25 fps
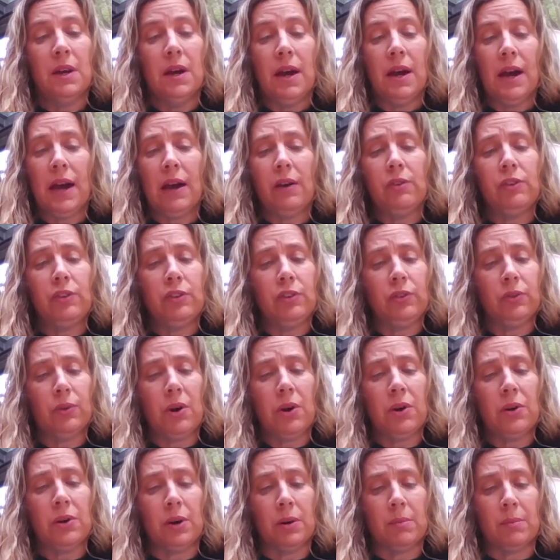How
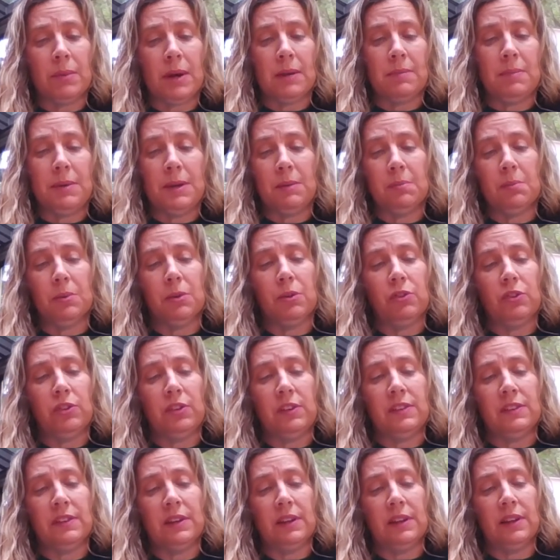strong are my people, she
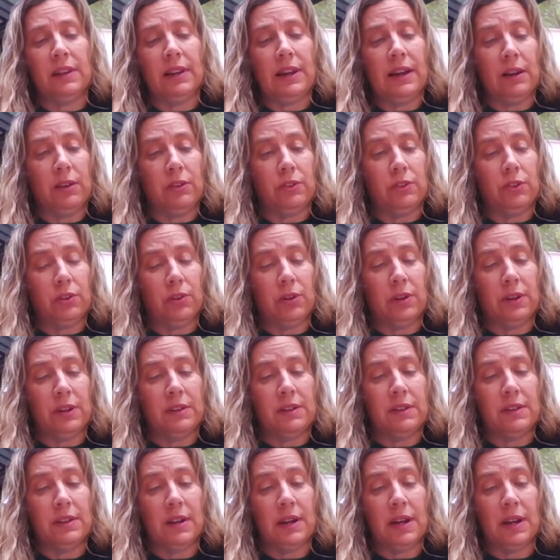said aloud, turning
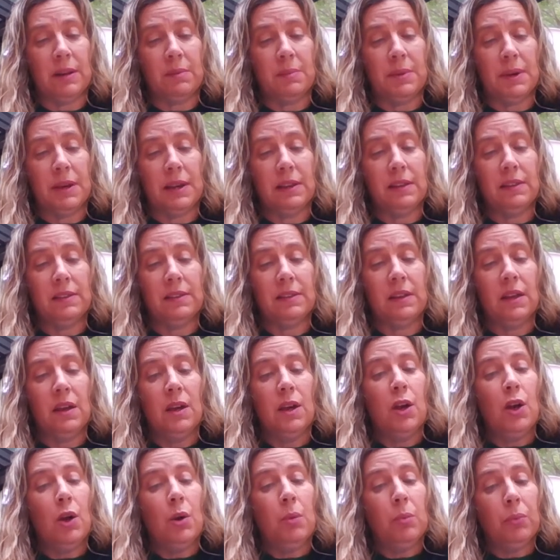to Ninepence.
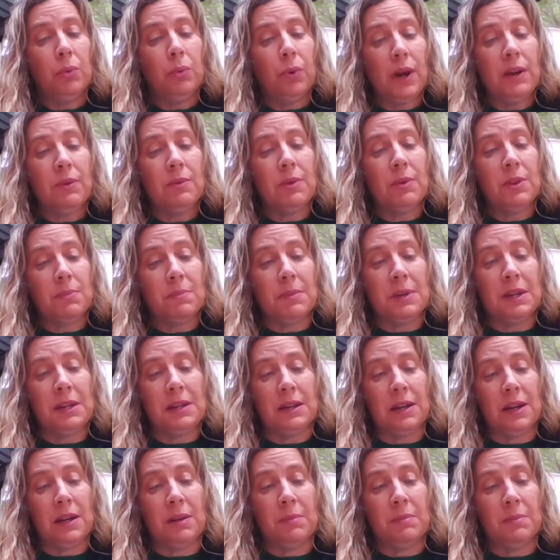Pray with me,
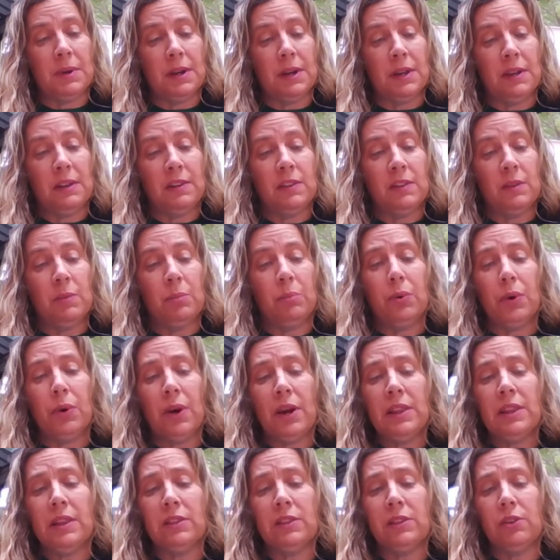Ninepence. Pray
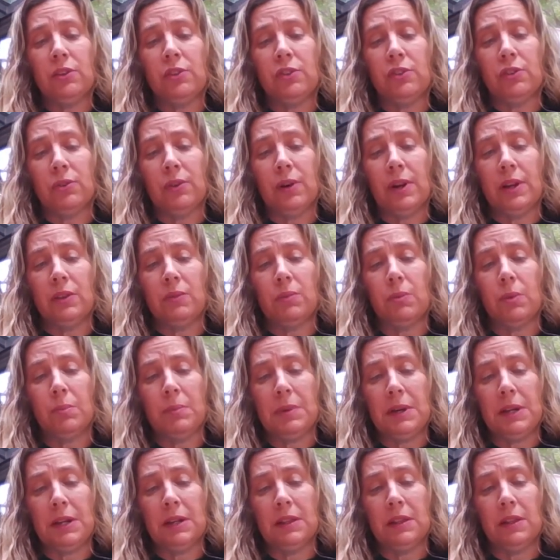that their strength will
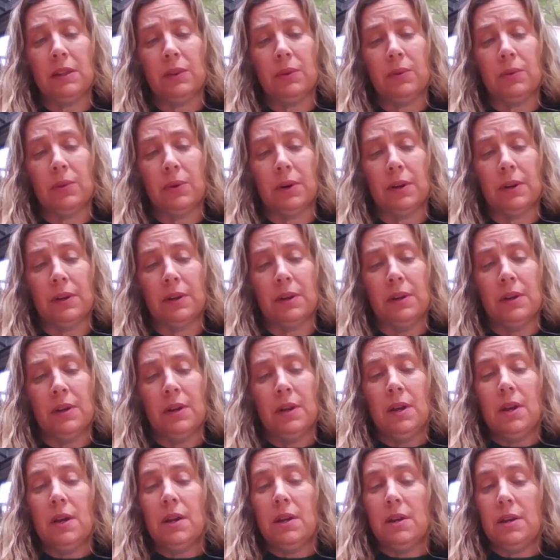be in the Lord.
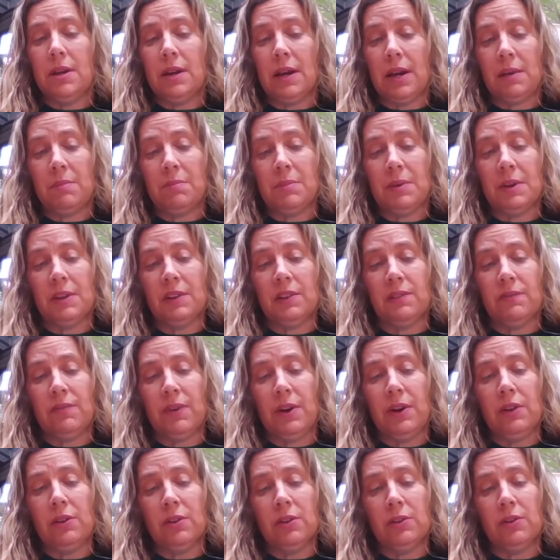Ninepence
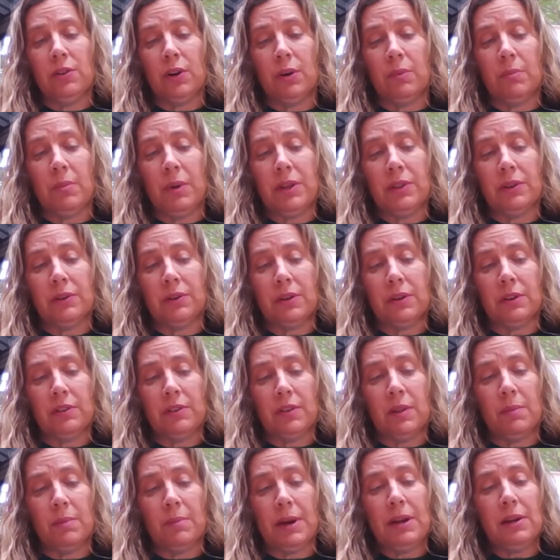followed her mother onto
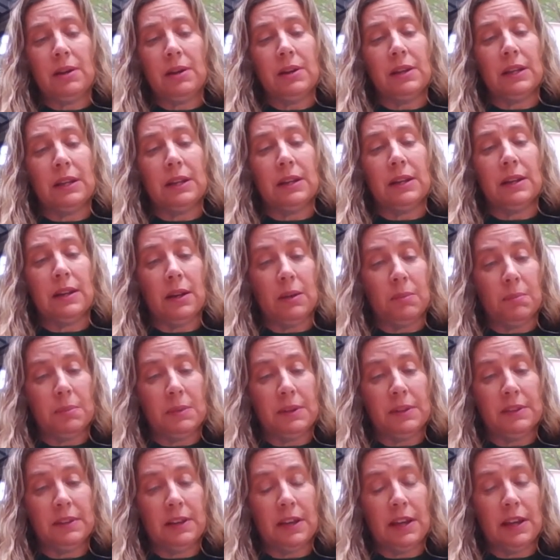the balcony and knelt
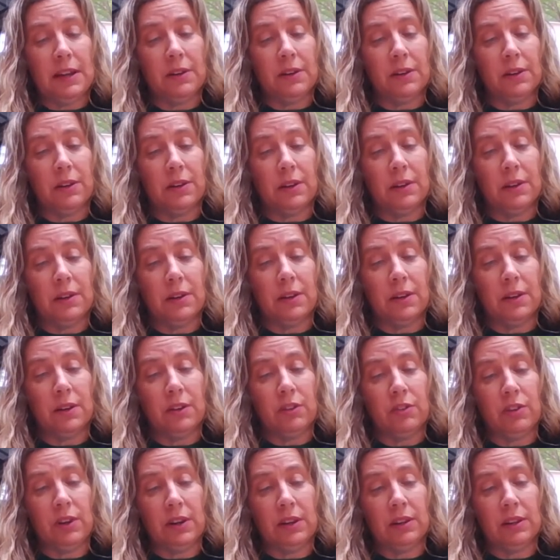beside her.
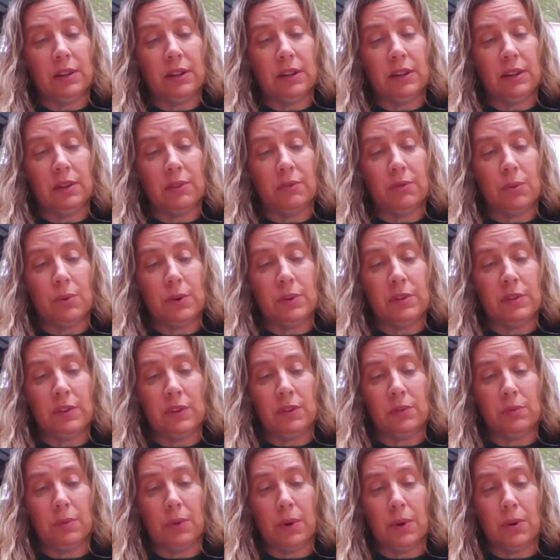Gently their voices
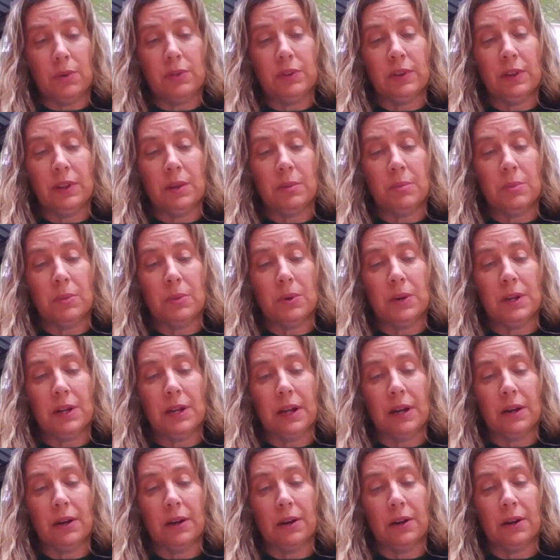rose on the morning
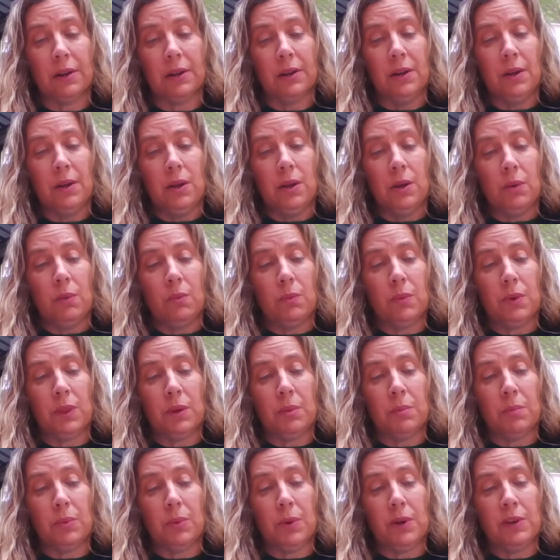air. When the
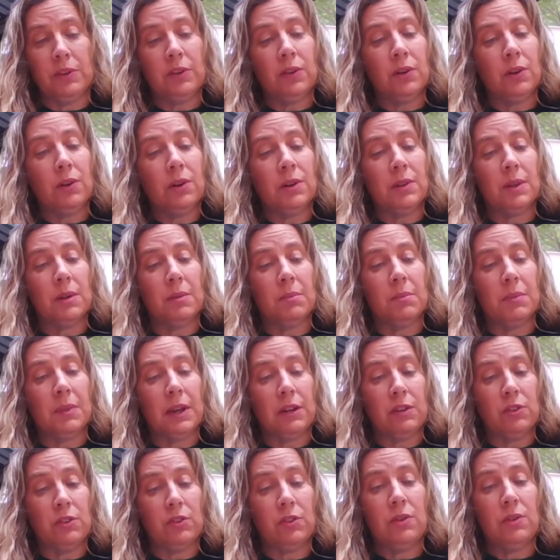boys heard them, they
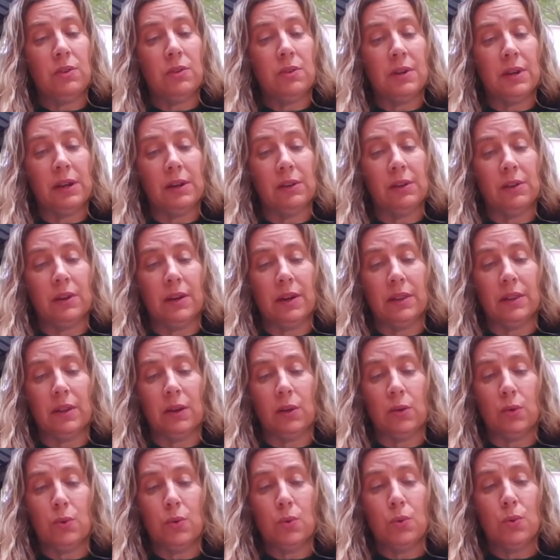too knelt on the
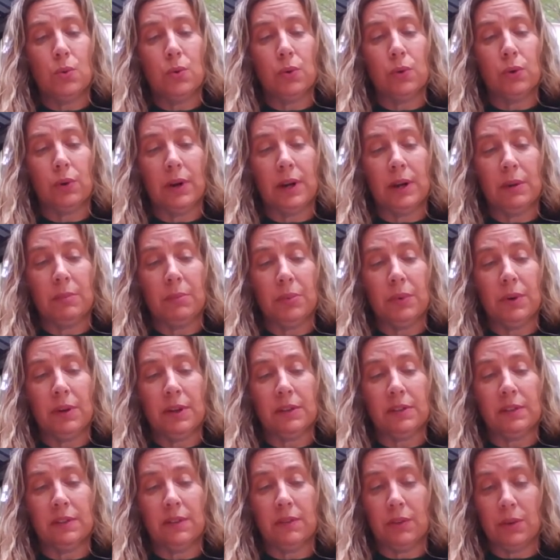cool gray
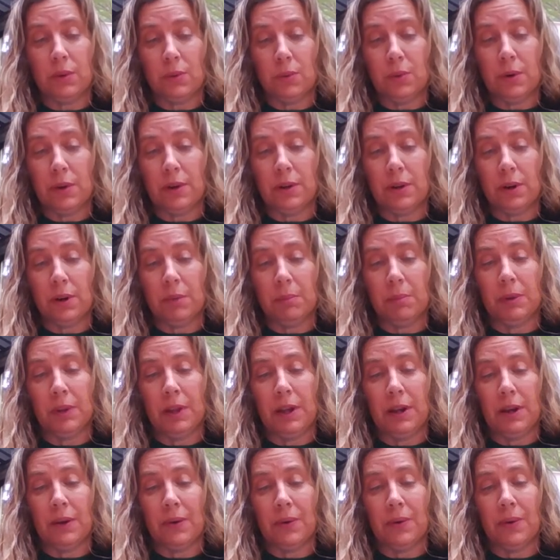bricks of the courtyard
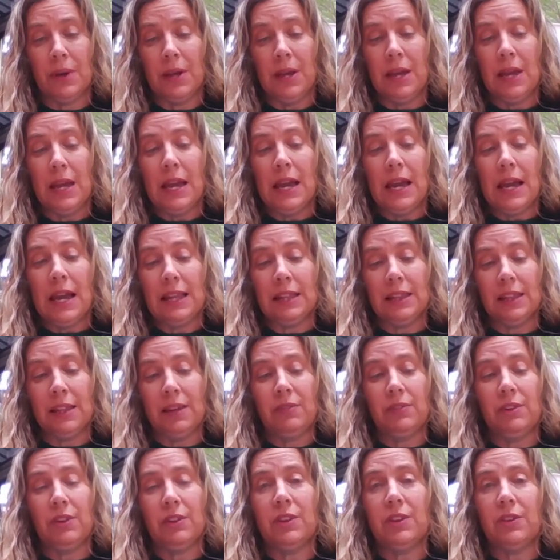below and
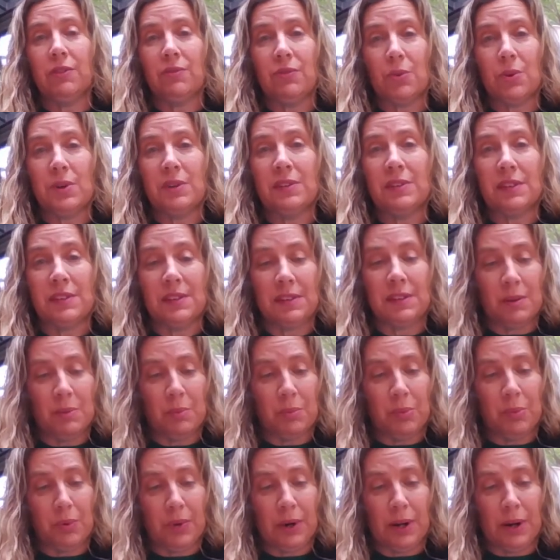lifted their voices in
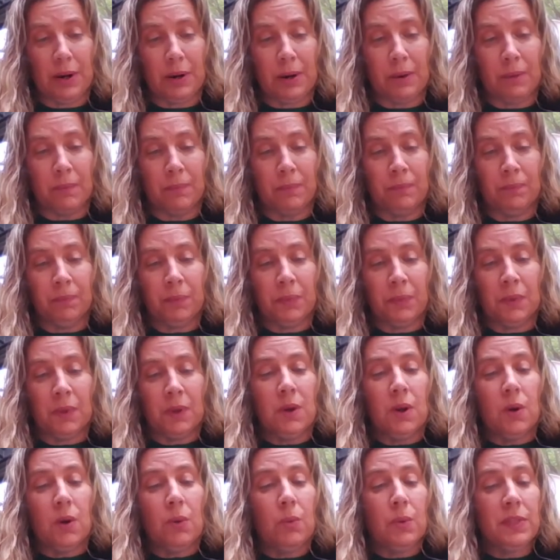prayer.
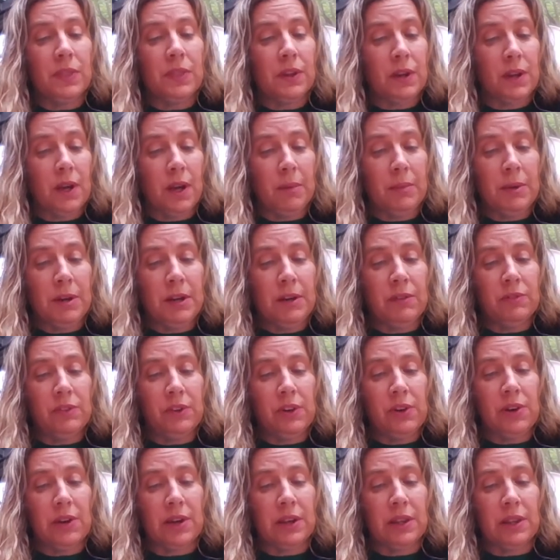With the coming of
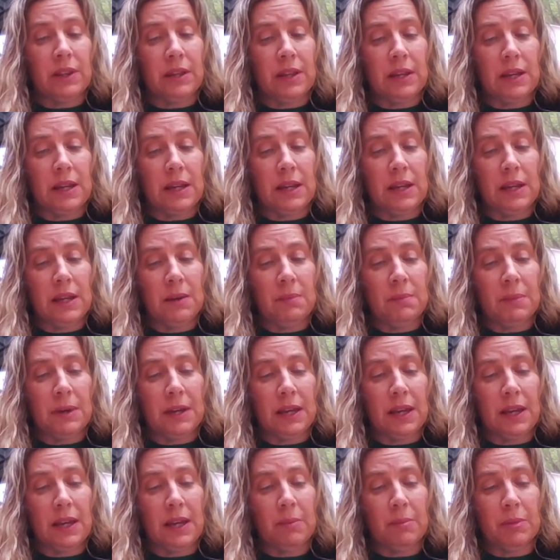dawn, the inn
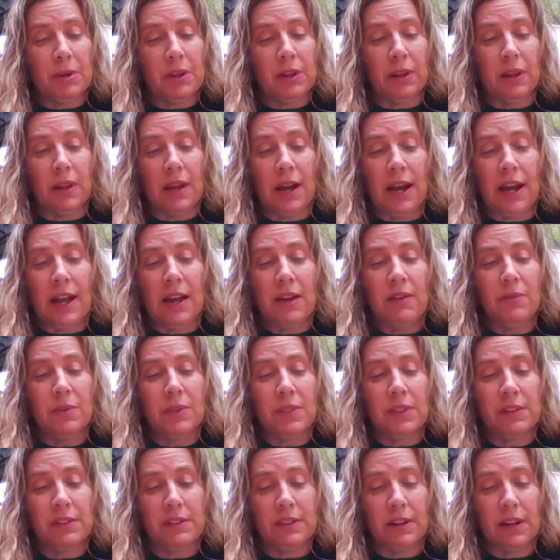became alive with
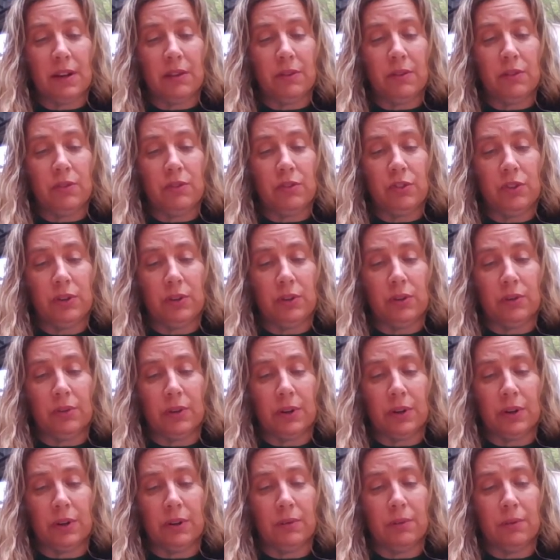the sound of
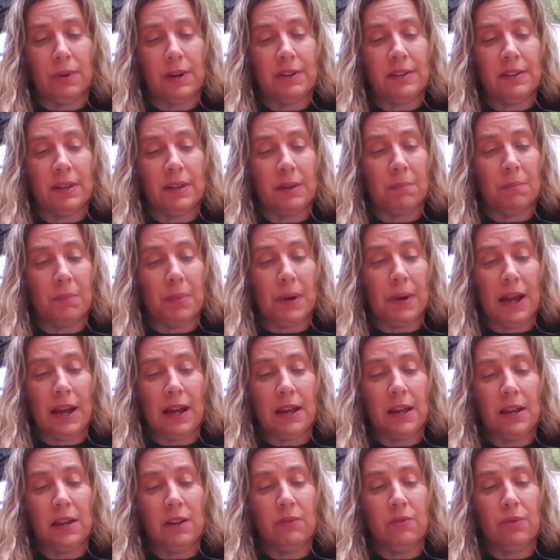children racing
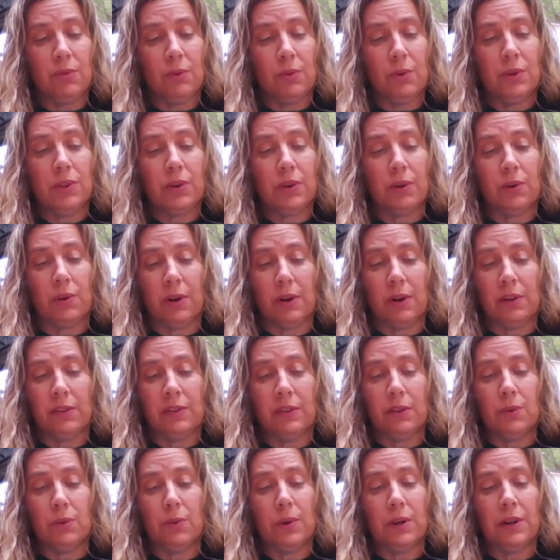back and forth across the
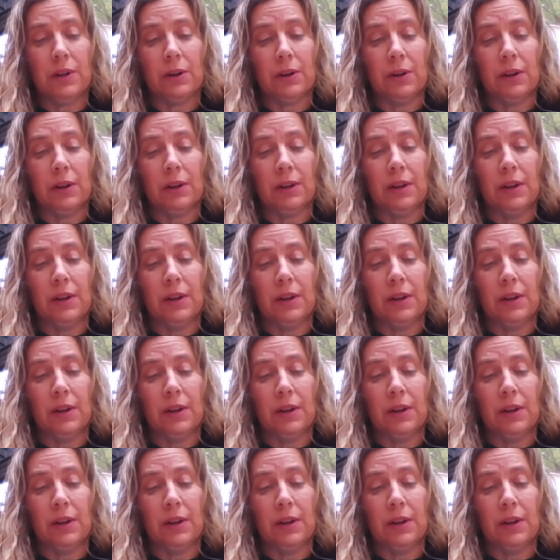courtyard.